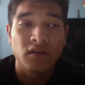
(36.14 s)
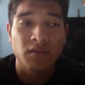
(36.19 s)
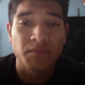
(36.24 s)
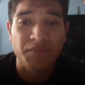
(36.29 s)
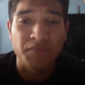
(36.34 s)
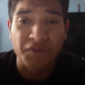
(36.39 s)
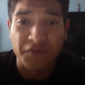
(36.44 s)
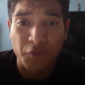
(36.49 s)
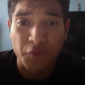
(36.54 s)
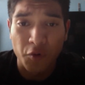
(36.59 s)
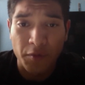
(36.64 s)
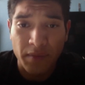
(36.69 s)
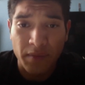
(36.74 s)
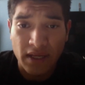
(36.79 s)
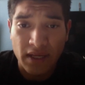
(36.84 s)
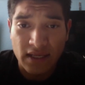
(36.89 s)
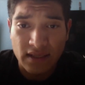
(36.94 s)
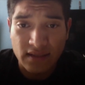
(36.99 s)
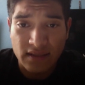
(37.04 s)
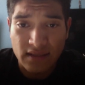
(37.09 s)

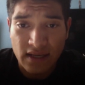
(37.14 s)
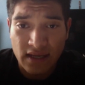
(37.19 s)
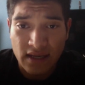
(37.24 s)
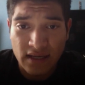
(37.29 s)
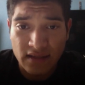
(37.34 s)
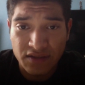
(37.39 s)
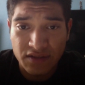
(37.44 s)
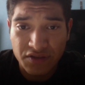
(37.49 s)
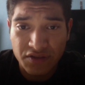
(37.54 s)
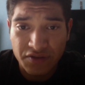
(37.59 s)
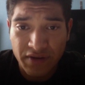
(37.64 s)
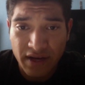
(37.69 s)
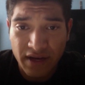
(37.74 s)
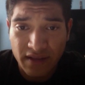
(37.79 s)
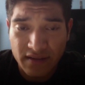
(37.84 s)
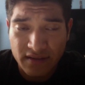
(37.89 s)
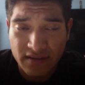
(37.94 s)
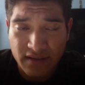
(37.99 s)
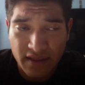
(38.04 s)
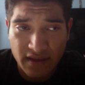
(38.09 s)
performance and
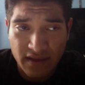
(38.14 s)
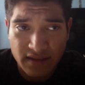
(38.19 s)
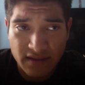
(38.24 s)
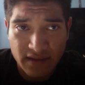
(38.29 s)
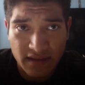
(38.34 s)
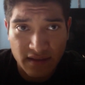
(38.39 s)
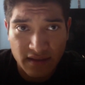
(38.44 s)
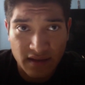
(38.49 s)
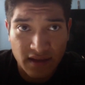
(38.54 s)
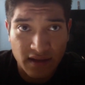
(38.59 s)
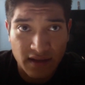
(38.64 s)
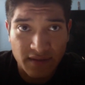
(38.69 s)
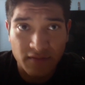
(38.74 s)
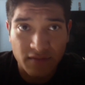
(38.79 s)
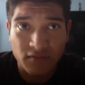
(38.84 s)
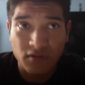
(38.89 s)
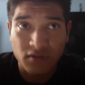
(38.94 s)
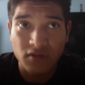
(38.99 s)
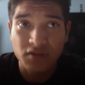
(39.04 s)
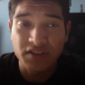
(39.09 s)
strength and things like that?
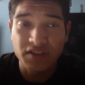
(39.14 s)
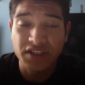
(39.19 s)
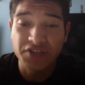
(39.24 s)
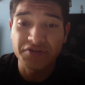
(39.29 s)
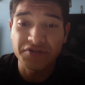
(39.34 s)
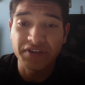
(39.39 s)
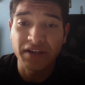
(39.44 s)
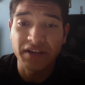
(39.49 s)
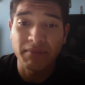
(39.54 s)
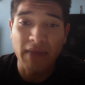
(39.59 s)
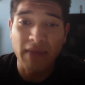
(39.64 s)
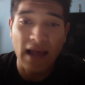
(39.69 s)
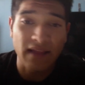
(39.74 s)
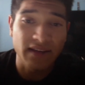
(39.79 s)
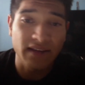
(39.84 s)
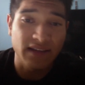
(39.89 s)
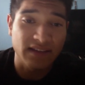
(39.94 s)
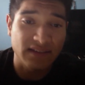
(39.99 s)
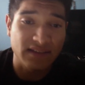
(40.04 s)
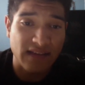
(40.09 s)
Well, Citrulline
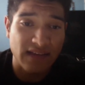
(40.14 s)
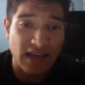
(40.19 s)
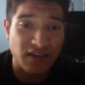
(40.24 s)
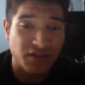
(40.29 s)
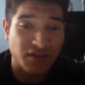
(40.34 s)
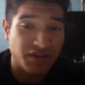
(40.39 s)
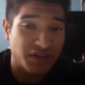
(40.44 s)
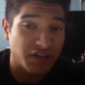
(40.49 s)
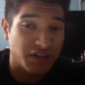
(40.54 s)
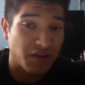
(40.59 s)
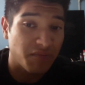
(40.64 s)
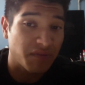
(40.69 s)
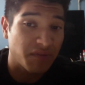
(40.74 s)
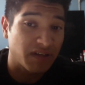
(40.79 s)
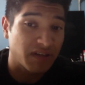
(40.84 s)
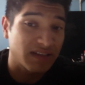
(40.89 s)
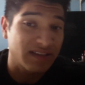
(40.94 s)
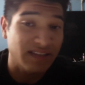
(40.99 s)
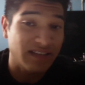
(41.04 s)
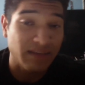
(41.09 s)
Malate is actually
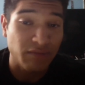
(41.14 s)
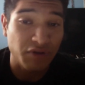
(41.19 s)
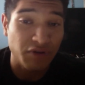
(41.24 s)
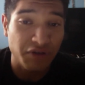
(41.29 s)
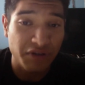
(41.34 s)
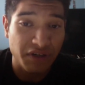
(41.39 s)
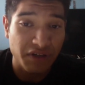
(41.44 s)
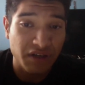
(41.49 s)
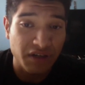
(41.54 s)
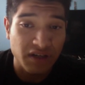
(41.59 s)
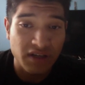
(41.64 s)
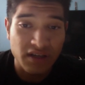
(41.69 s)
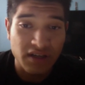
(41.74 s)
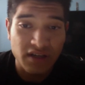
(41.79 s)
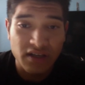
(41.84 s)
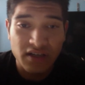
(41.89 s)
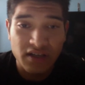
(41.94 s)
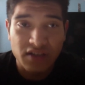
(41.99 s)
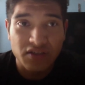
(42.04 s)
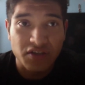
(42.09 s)
something similar
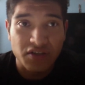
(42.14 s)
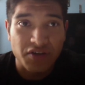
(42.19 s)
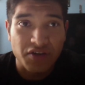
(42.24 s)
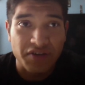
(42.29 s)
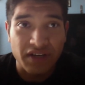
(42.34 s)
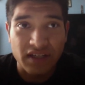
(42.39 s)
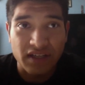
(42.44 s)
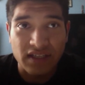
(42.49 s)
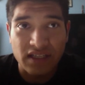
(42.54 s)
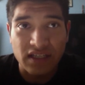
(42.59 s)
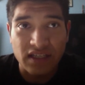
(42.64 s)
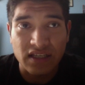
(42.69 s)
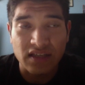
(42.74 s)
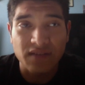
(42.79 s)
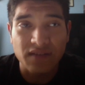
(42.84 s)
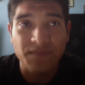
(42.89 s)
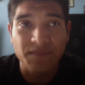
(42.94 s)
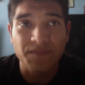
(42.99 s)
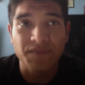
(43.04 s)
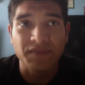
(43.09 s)
to
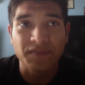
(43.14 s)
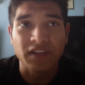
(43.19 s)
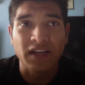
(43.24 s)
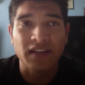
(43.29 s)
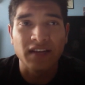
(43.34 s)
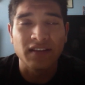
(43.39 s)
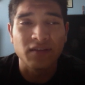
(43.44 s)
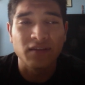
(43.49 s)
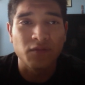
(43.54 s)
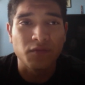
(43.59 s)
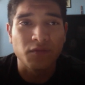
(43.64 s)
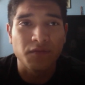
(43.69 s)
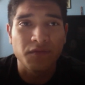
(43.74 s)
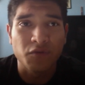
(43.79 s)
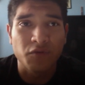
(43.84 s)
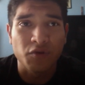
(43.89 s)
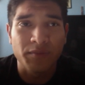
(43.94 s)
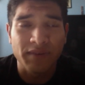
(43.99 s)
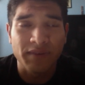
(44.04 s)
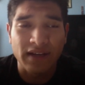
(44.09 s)
creatine. Not in
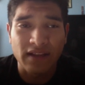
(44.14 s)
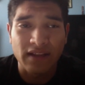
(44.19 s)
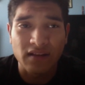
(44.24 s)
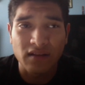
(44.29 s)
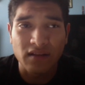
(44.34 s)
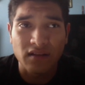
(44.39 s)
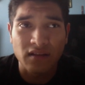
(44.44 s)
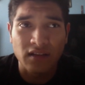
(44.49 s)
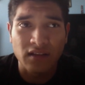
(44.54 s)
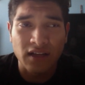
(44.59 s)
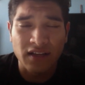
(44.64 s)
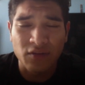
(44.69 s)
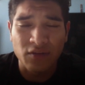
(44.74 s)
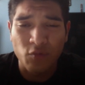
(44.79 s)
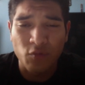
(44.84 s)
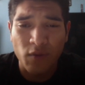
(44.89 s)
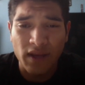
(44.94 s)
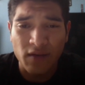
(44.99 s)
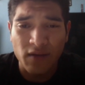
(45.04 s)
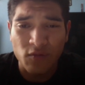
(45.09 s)
the
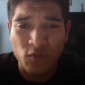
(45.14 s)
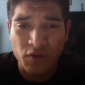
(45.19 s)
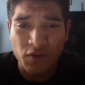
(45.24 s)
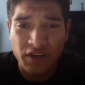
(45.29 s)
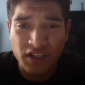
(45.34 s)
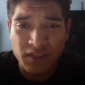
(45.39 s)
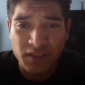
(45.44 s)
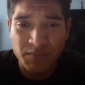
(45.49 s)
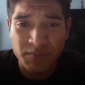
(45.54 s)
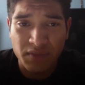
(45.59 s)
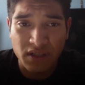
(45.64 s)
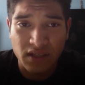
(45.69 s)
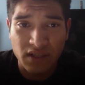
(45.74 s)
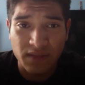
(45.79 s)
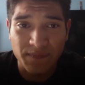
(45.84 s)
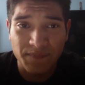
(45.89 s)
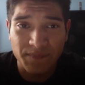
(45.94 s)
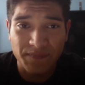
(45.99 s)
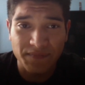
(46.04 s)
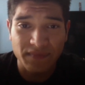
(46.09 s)
way it works,
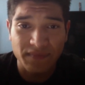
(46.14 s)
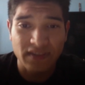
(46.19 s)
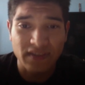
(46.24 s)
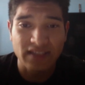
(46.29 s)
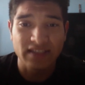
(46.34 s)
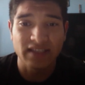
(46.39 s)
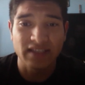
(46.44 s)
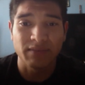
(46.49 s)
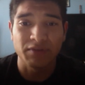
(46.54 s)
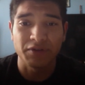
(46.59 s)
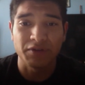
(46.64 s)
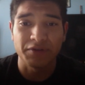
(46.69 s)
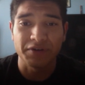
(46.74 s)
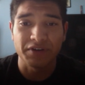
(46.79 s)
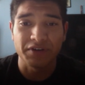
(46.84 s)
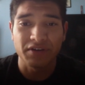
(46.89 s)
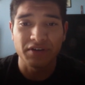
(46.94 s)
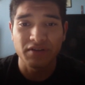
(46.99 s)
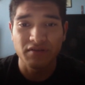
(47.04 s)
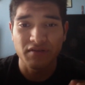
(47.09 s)
but
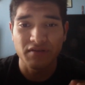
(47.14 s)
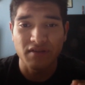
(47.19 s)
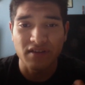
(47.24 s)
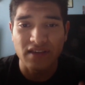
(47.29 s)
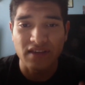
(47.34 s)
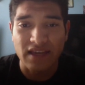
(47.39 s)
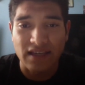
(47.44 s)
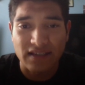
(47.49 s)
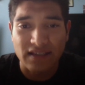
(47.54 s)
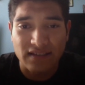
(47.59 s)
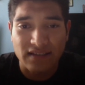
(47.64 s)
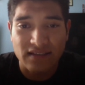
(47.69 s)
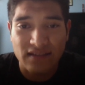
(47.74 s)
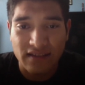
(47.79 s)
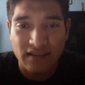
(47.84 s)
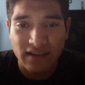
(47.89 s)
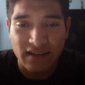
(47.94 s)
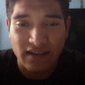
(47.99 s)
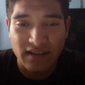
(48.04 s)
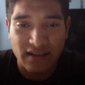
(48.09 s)
similar
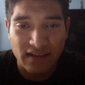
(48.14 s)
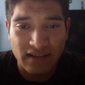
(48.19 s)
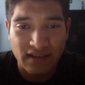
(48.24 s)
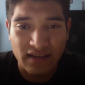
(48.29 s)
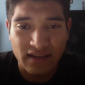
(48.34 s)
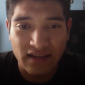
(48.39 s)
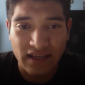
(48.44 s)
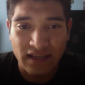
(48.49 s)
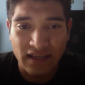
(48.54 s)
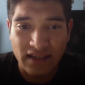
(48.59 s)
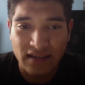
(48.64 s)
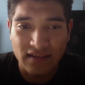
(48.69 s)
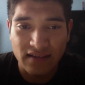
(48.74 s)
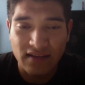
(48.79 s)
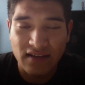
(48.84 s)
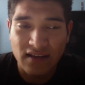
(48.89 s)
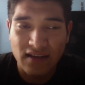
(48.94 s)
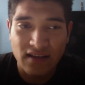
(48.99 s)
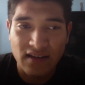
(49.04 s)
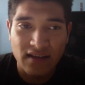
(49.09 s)
things. Like
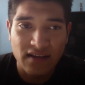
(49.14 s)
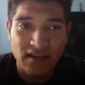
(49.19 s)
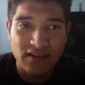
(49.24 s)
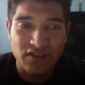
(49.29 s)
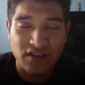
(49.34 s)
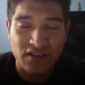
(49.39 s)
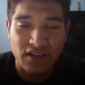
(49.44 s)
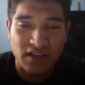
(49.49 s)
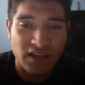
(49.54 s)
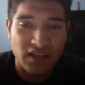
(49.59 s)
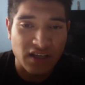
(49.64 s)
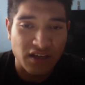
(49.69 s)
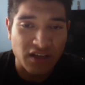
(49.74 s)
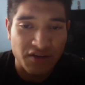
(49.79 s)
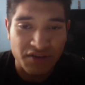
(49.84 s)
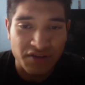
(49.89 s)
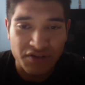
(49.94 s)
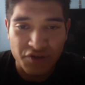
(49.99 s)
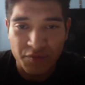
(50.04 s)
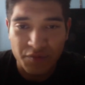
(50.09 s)
it's gonna
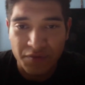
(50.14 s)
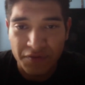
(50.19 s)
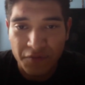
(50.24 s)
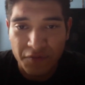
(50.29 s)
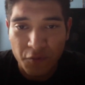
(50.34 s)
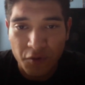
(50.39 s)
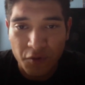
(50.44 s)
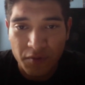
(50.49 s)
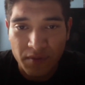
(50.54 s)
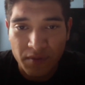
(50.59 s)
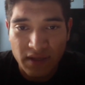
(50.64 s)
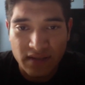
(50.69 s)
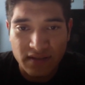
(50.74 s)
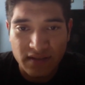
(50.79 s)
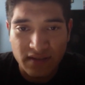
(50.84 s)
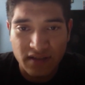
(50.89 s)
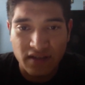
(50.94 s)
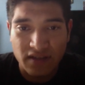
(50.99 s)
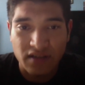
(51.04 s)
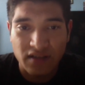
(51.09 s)
increase your performance.
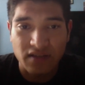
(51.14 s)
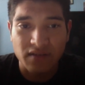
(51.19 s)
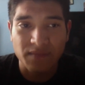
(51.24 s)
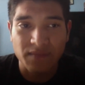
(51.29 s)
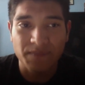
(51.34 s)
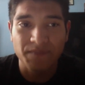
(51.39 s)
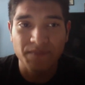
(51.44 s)
It's gonna